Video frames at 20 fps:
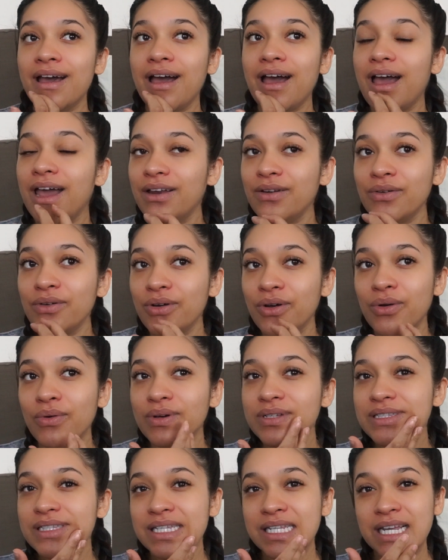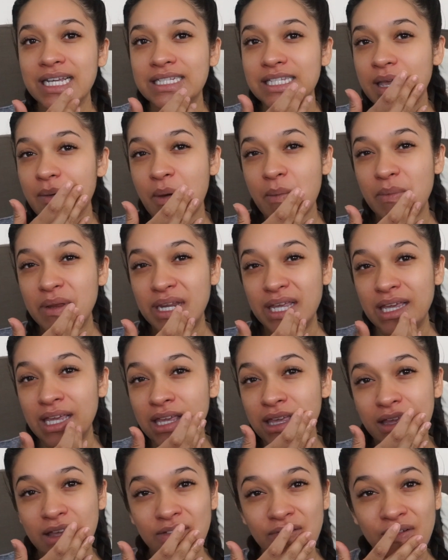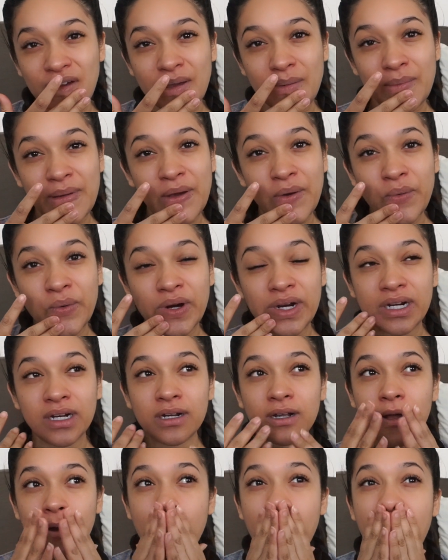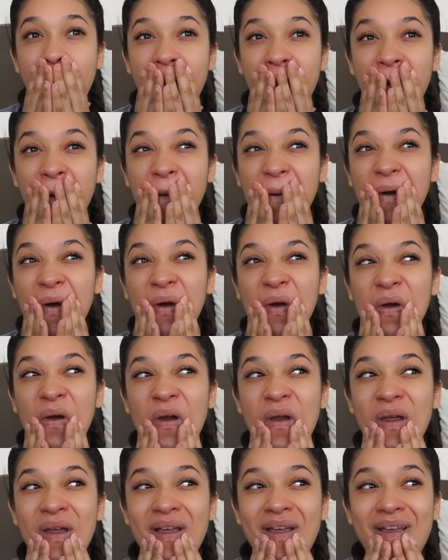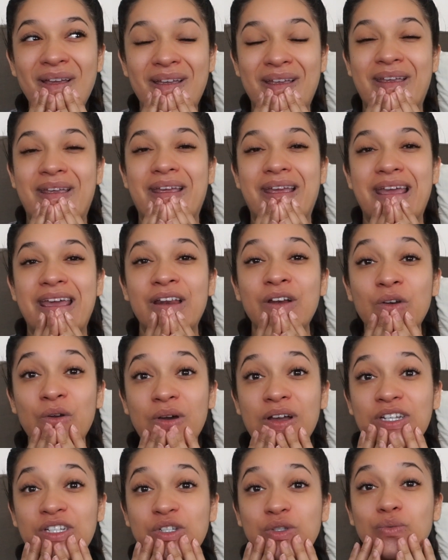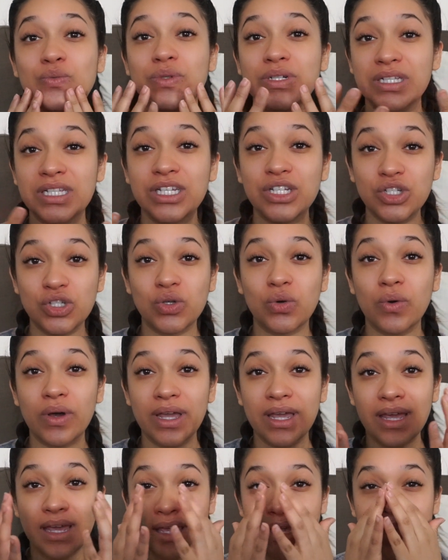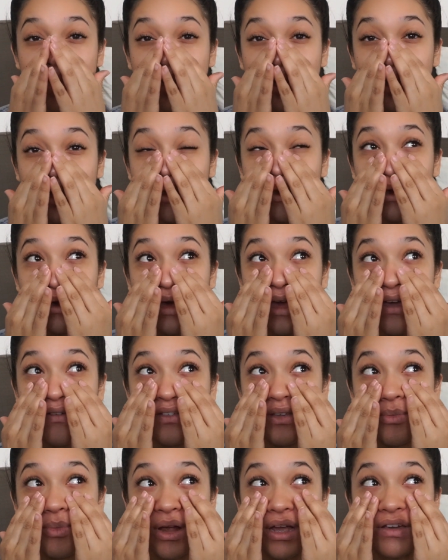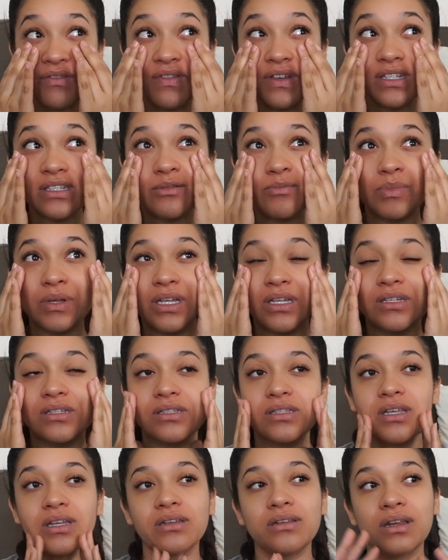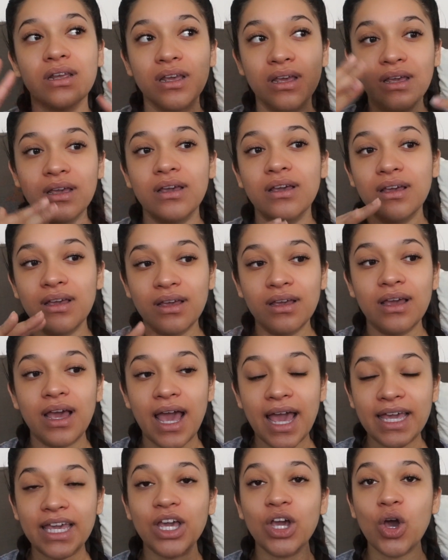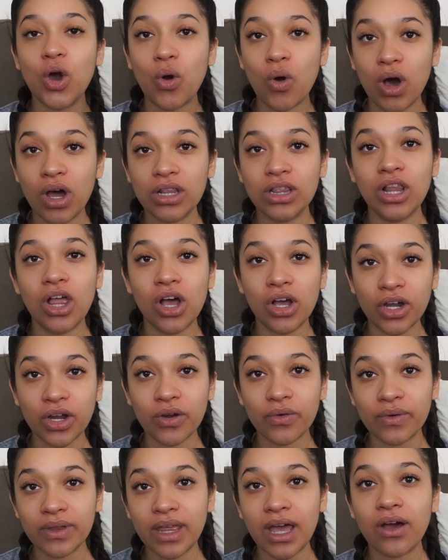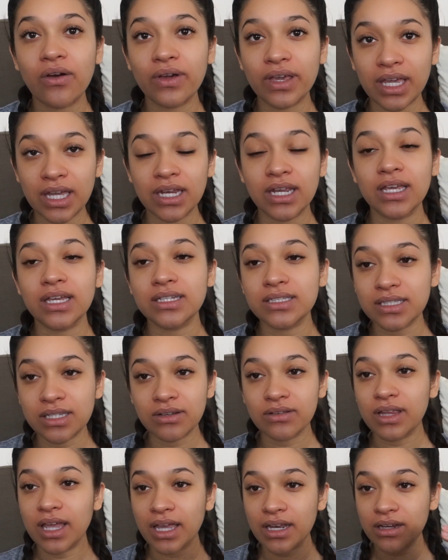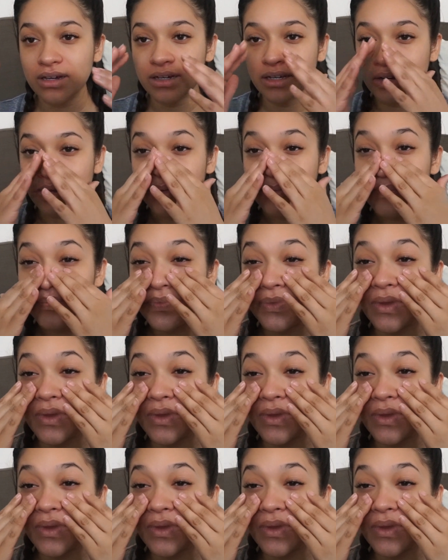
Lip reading: I don't know when's the next time I'm gonna eat if I'm at work, or I don't know, I just really enjoy eating a heavy breakfast because I can go on longer without eating till later, you know.